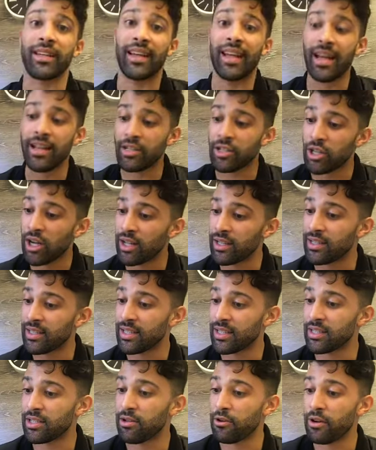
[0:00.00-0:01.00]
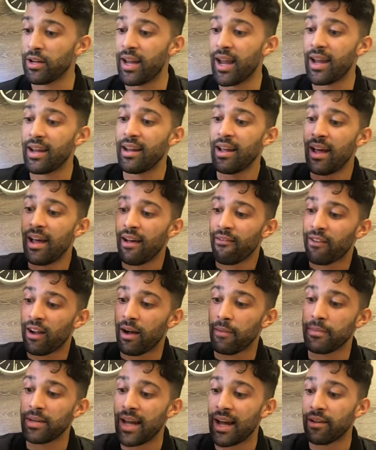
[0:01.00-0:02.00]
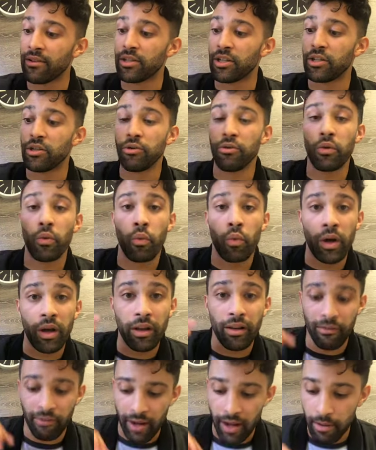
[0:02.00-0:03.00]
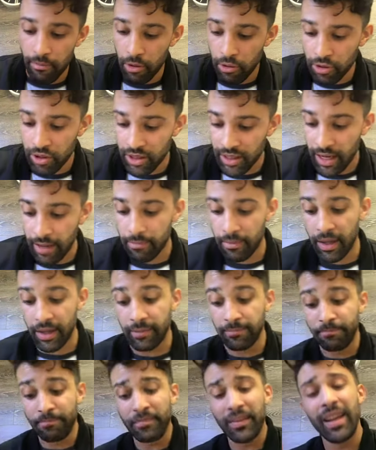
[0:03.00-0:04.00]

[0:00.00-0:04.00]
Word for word: Again, John 6:38, come down to do the will of him who sent me